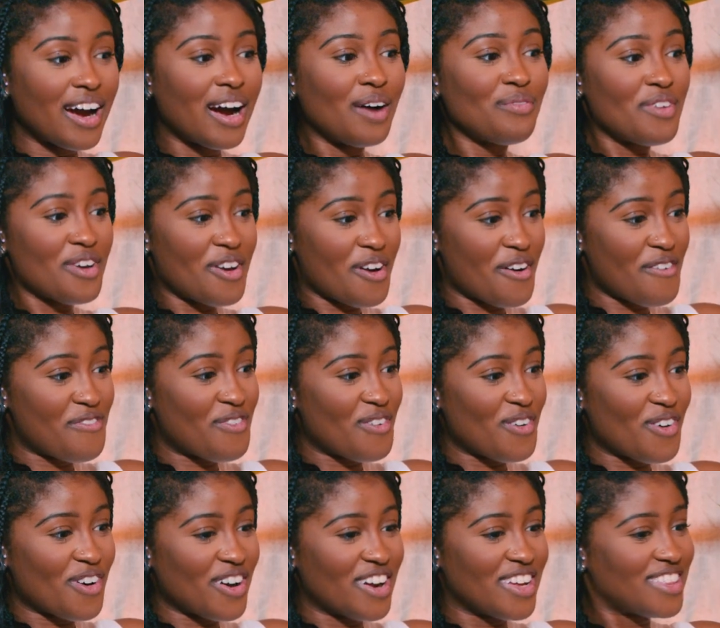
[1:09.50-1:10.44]
I'm here
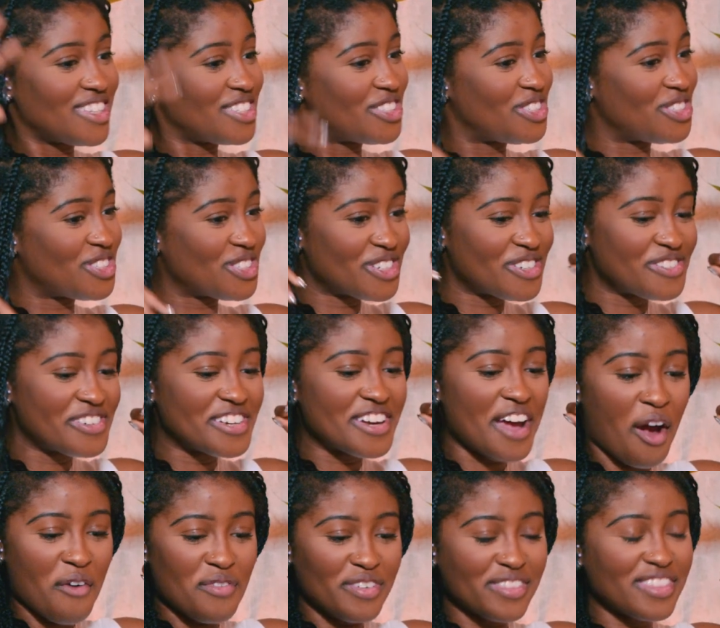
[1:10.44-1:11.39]
for it. The jewelry,
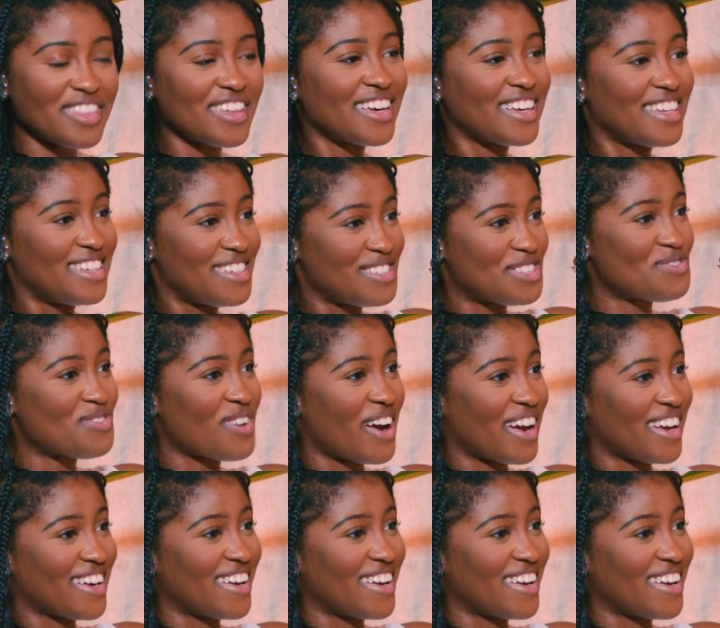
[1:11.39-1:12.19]
everything eats right